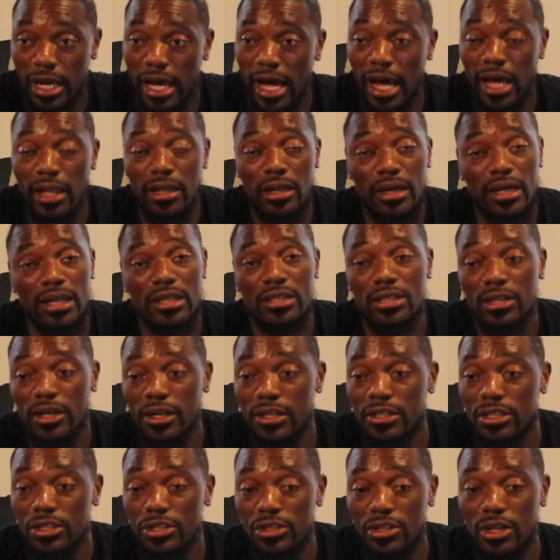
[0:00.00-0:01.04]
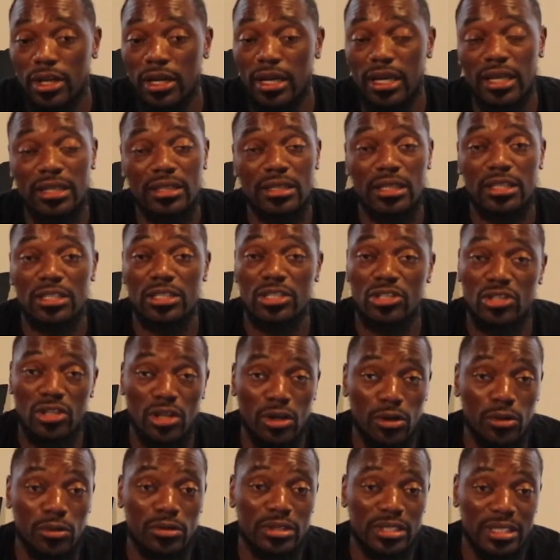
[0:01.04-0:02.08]
I look at sugar as a drug. It's a
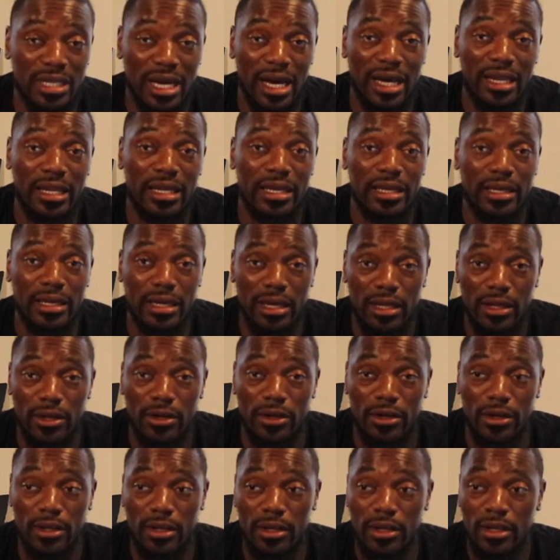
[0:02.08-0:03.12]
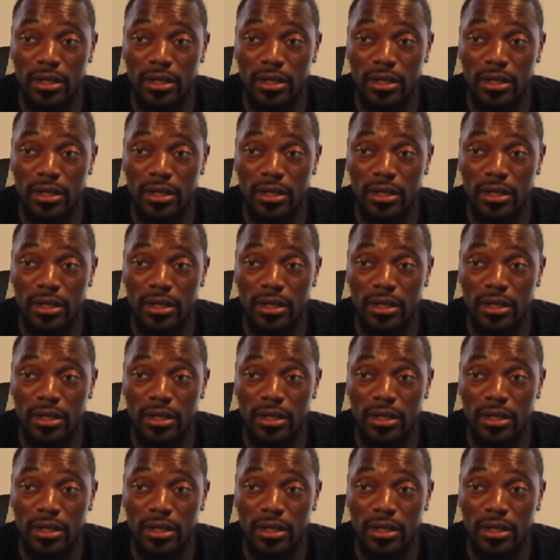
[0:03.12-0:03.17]
slow, silent killer.